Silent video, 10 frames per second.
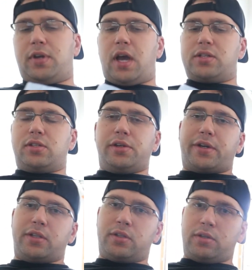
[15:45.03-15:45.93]
you guys
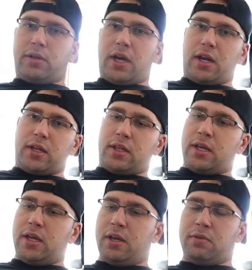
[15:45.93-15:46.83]
looking to get it,
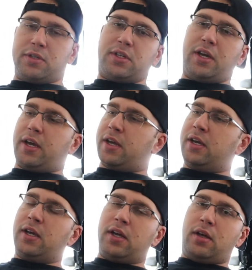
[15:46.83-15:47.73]
it was
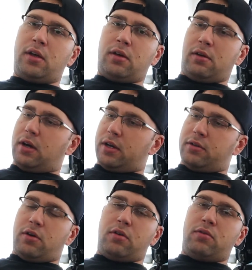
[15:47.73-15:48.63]
like, I don't
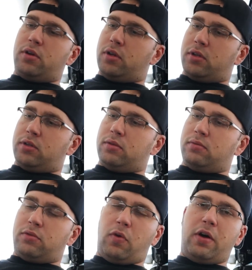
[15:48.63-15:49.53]
know,
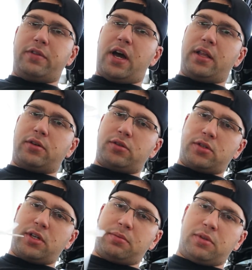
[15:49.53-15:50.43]
$12 or
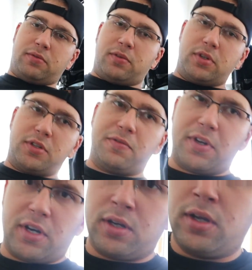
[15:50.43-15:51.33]
something for this
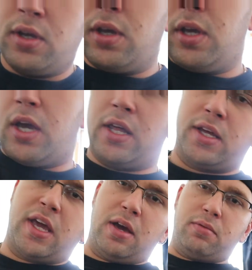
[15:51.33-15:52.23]
fitting, and
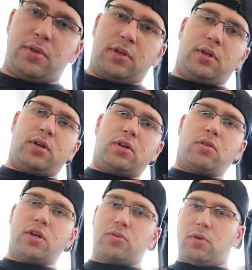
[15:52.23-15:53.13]
it came with the
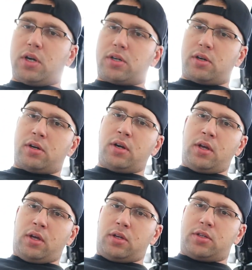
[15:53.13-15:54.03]
crush washer,
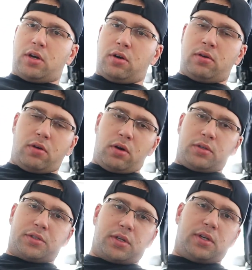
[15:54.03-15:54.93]
so
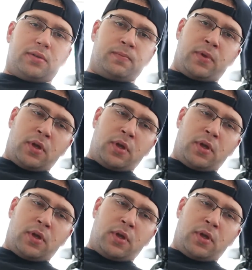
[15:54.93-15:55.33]
all is good.